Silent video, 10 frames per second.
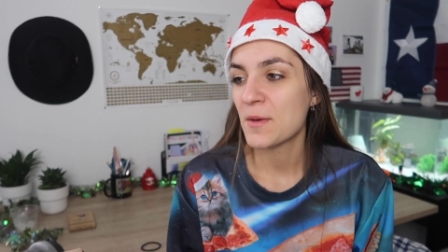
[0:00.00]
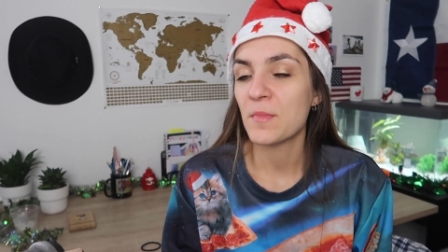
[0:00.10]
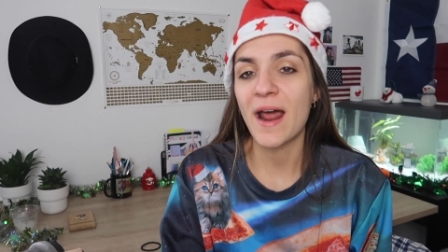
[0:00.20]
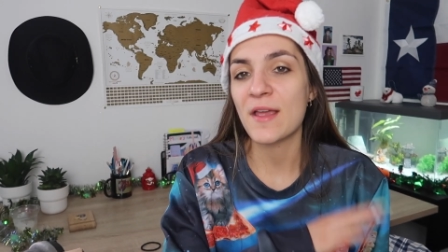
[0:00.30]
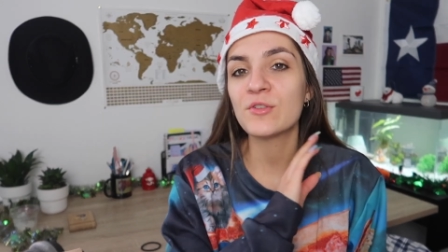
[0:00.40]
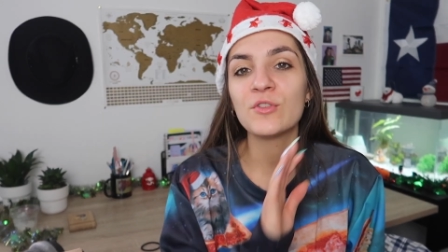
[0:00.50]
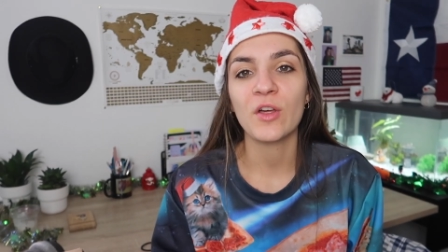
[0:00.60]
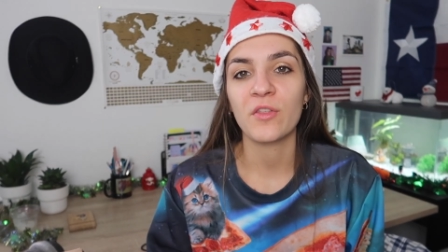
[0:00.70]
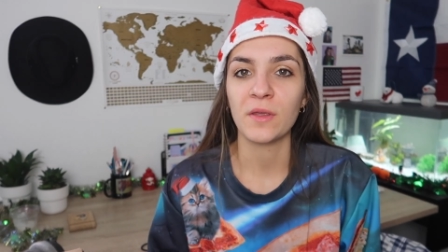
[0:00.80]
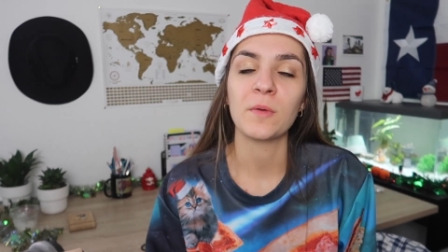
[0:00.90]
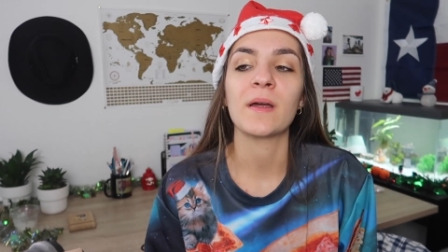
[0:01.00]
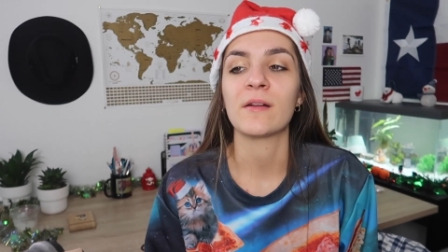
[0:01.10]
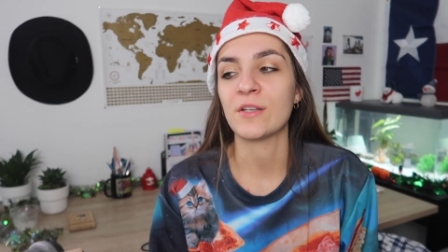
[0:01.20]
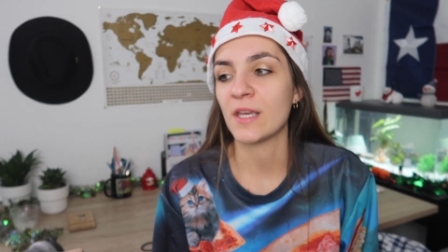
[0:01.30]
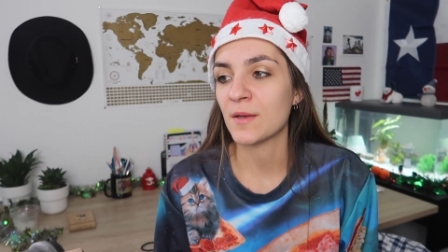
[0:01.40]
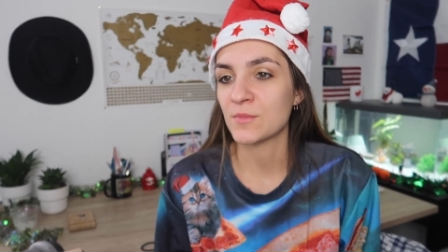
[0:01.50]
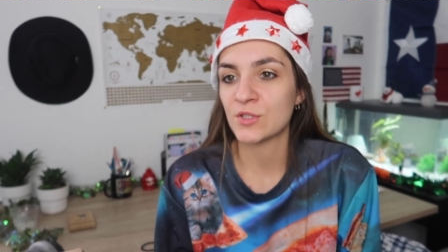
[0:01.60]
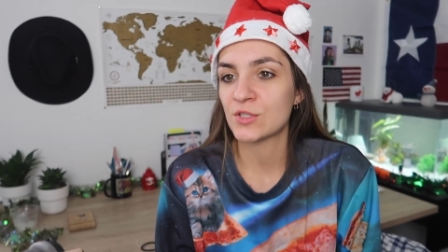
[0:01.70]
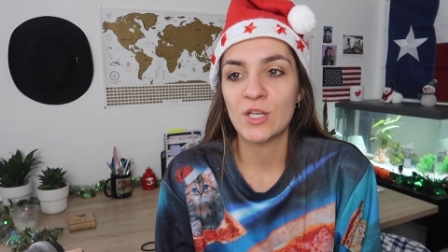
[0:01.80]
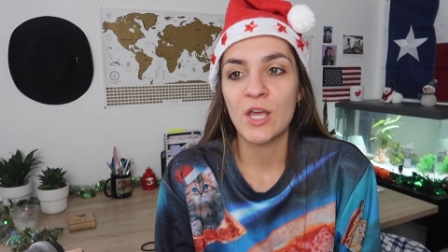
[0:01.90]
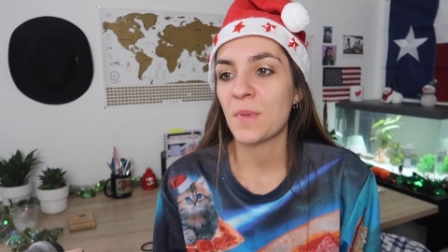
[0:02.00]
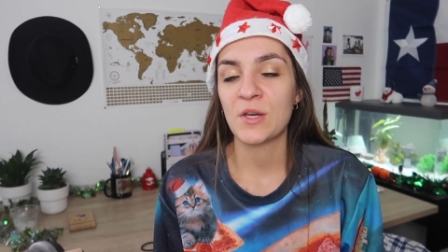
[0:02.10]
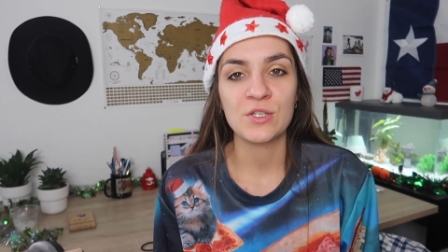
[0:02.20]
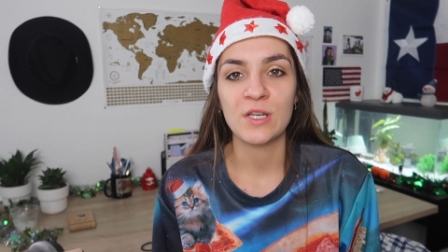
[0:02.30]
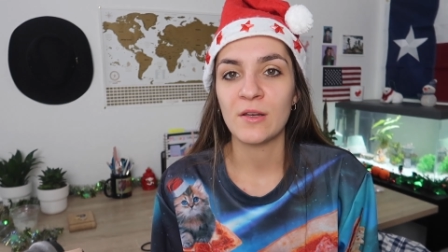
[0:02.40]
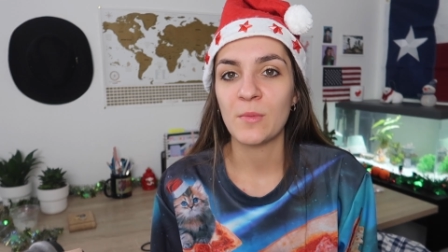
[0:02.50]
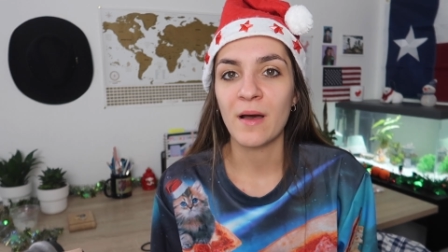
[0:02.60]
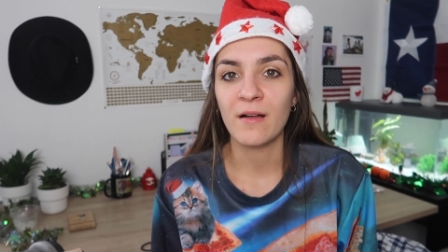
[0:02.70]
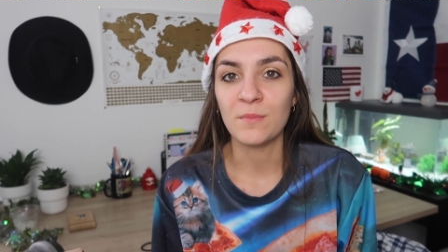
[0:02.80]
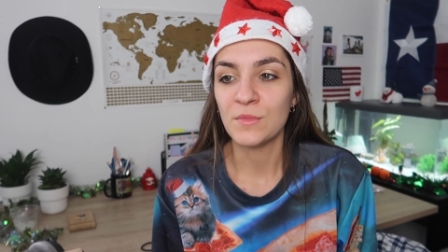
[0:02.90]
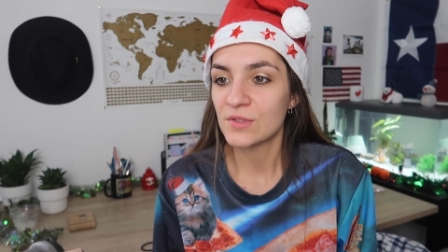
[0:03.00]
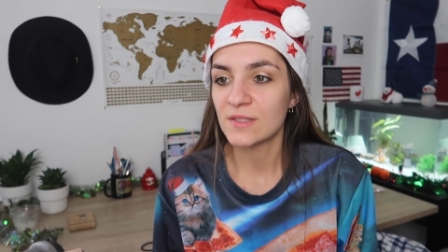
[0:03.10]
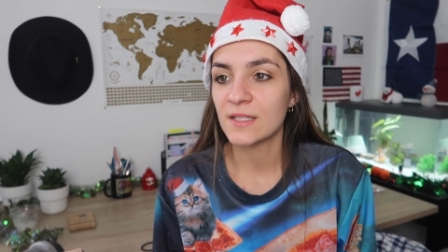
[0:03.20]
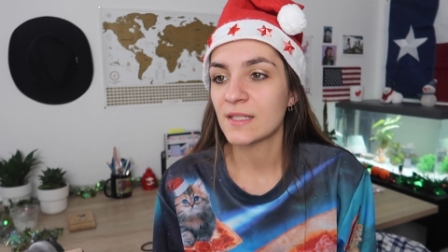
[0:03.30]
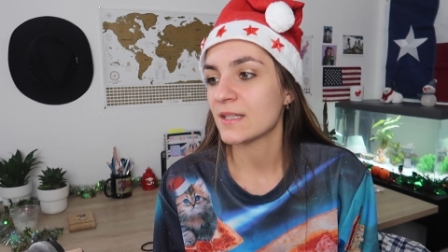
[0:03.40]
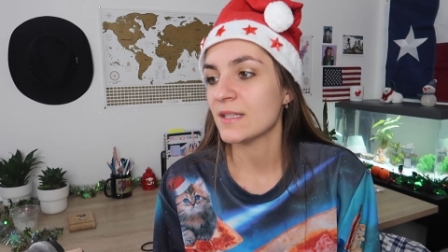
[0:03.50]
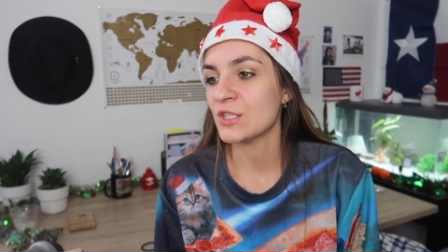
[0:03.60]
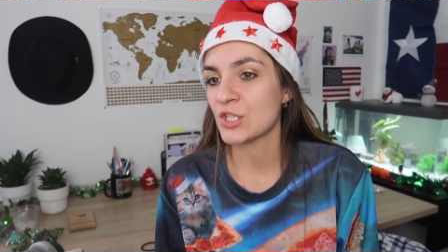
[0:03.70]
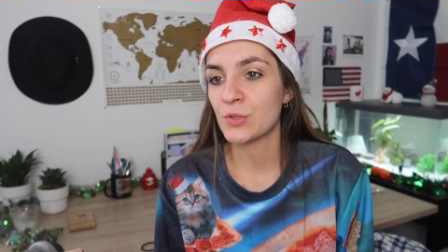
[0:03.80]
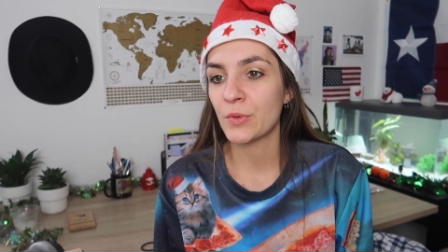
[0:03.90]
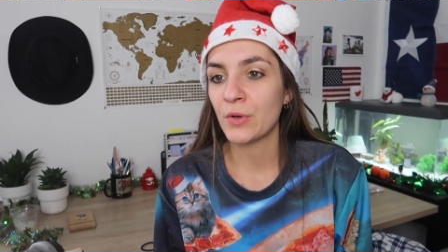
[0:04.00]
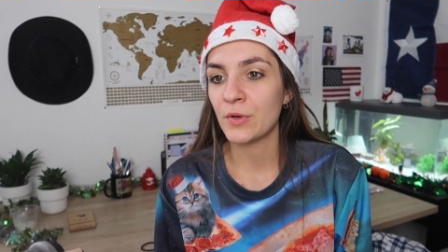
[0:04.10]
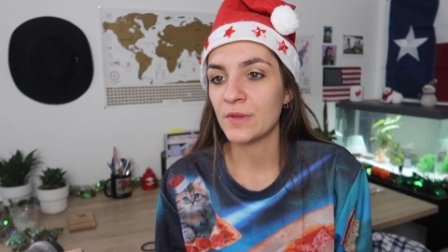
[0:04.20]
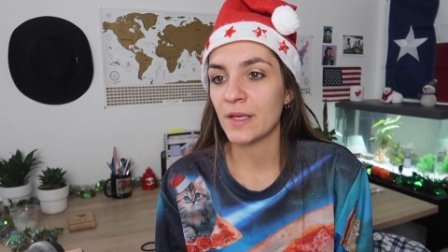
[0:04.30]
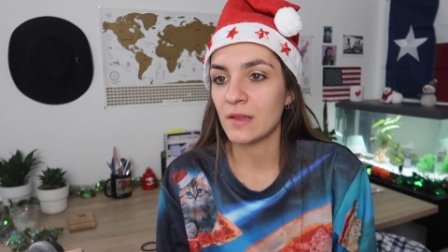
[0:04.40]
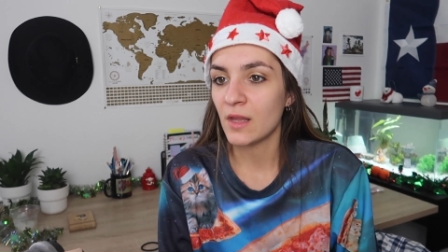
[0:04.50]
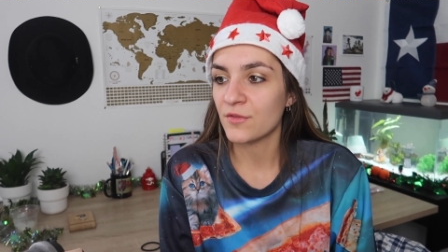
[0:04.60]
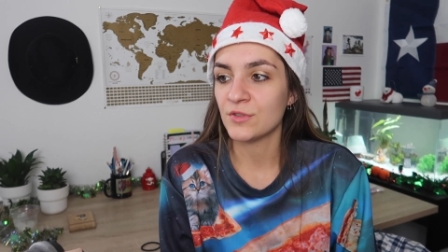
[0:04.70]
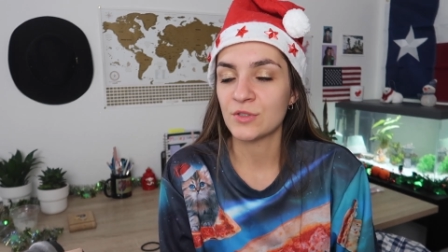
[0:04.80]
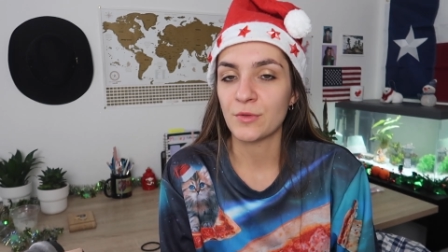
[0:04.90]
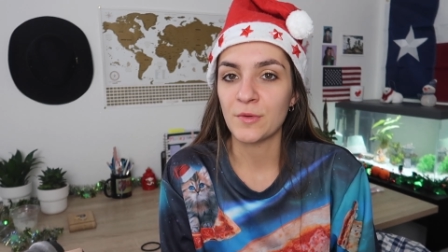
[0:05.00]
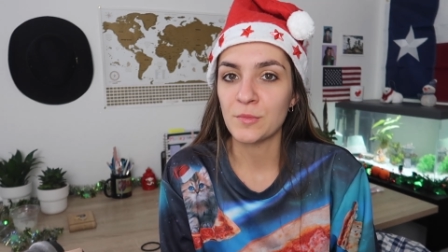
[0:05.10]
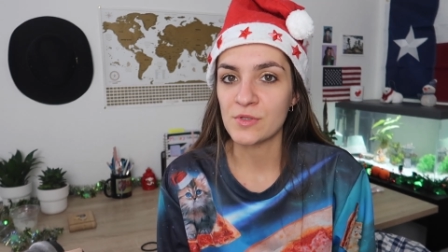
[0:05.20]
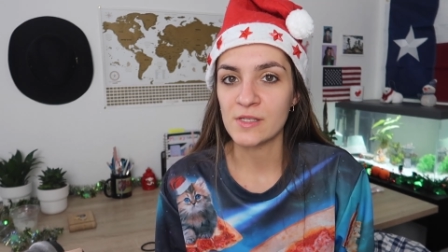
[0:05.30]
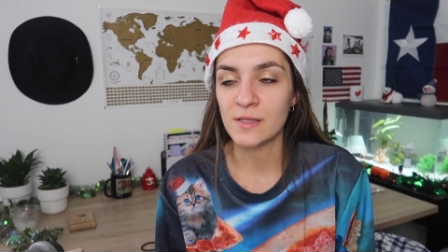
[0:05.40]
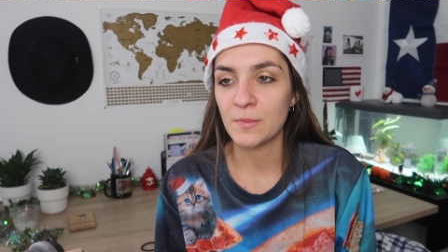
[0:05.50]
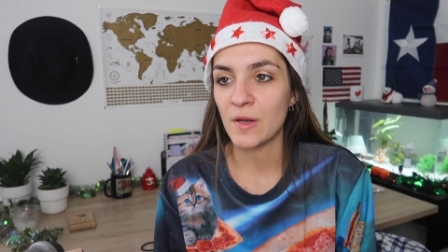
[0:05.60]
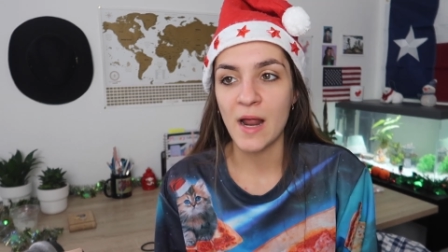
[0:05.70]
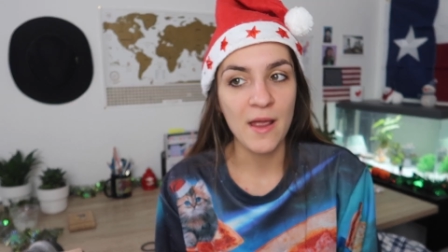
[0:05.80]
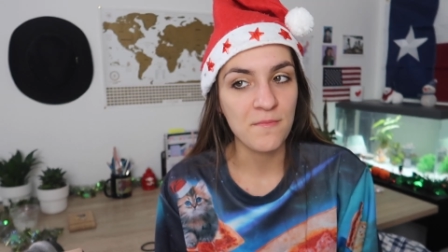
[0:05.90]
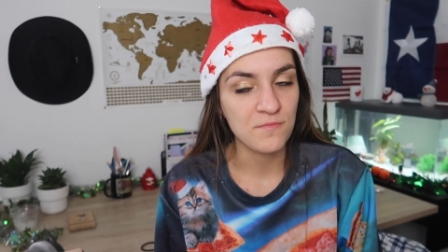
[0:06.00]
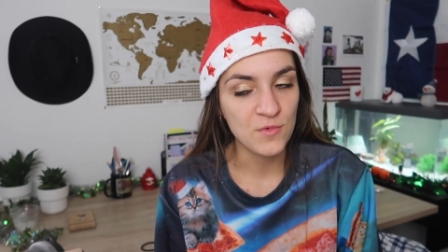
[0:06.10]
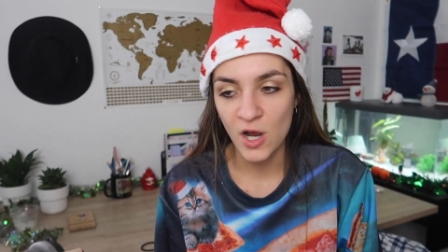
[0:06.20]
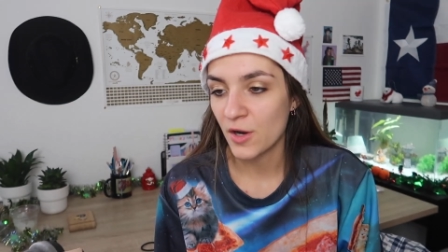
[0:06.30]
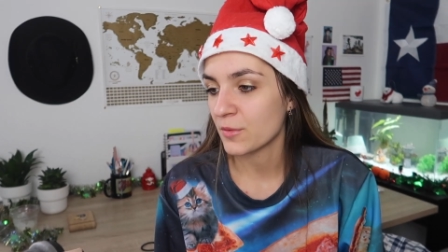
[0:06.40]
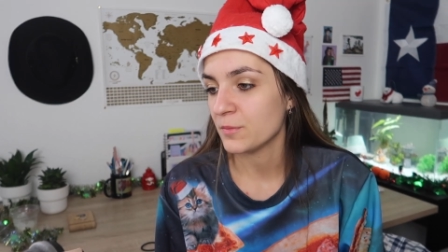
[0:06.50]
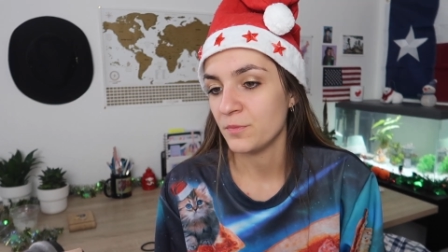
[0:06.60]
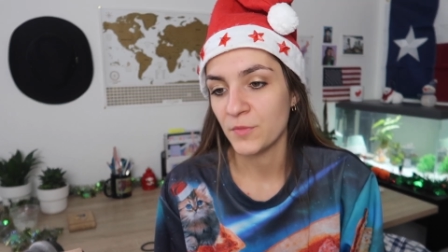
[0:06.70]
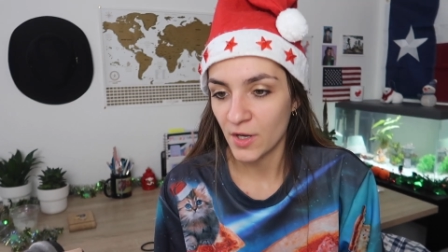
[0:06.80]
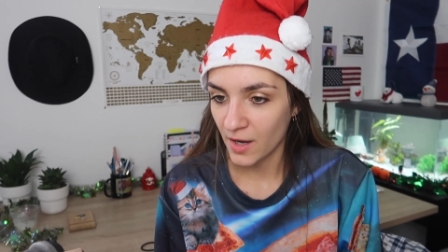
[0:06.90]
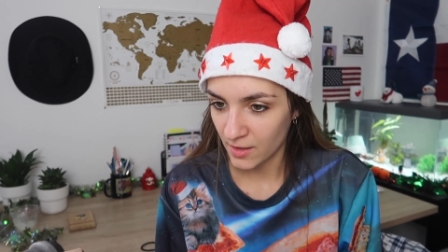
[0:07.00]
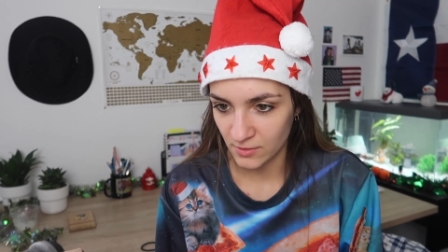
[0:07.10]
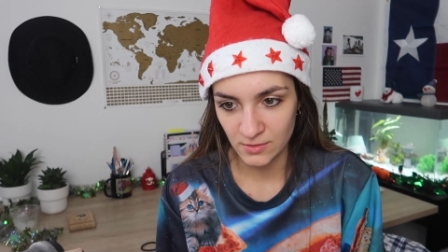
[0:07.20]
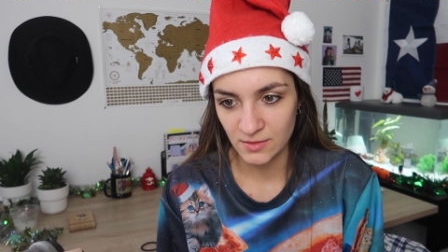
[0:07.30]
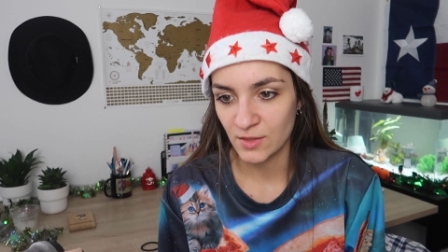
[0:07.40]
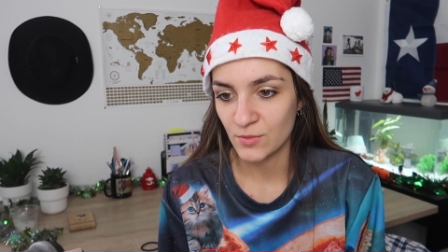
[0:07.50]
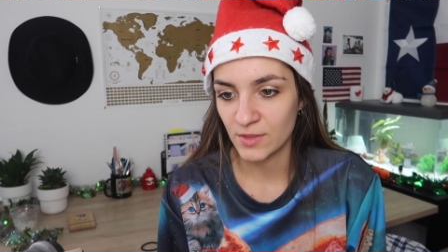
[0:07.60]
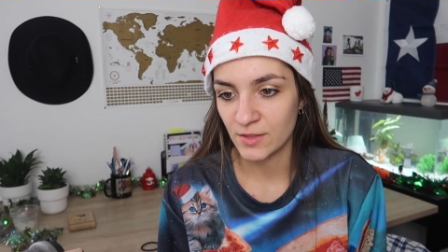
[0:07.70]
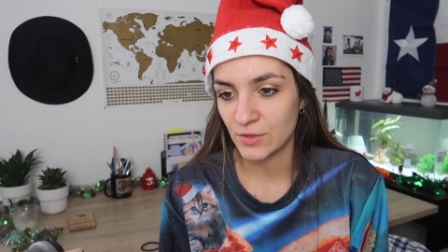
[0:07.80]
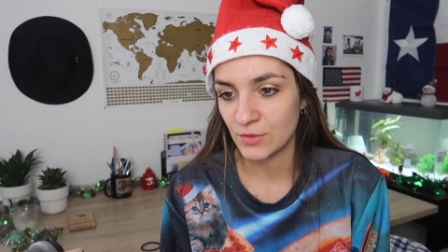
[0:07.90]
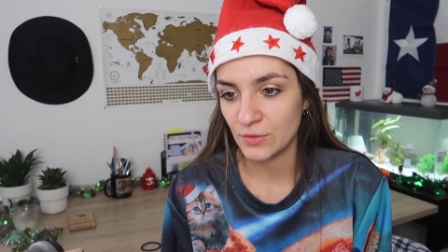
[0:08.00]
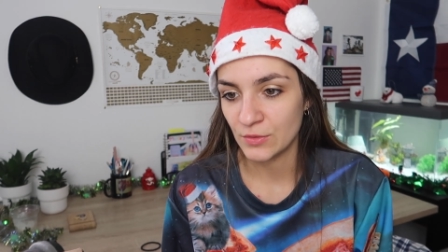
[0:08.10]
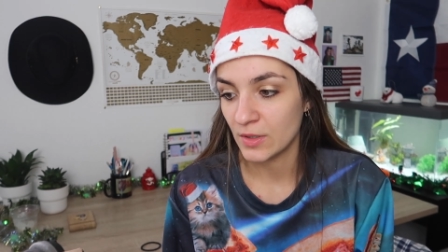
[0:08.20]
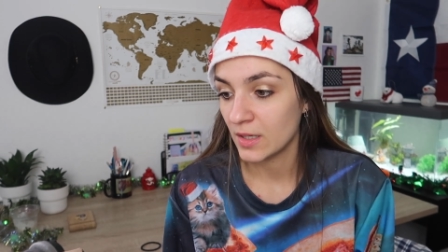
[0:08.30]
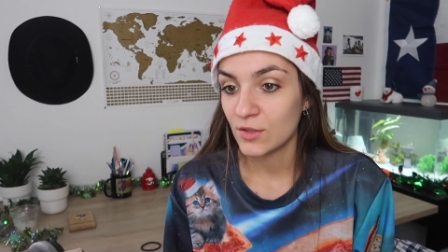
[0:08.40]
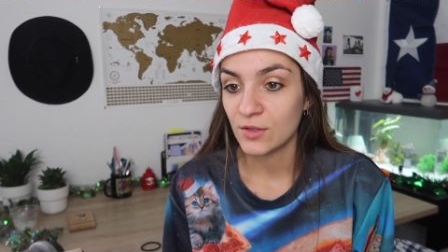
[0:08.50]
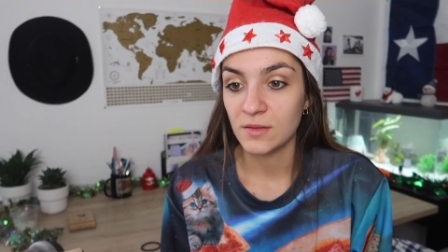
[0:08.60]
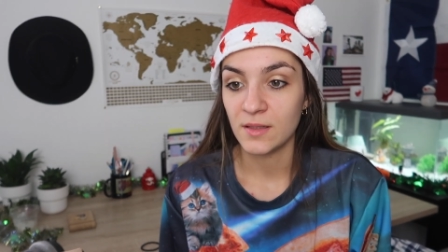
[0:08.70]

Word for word: But I know nothing about it, okay? I'm just passionate about music in general and I love discovering music, but I'm not not at all someone who, you know,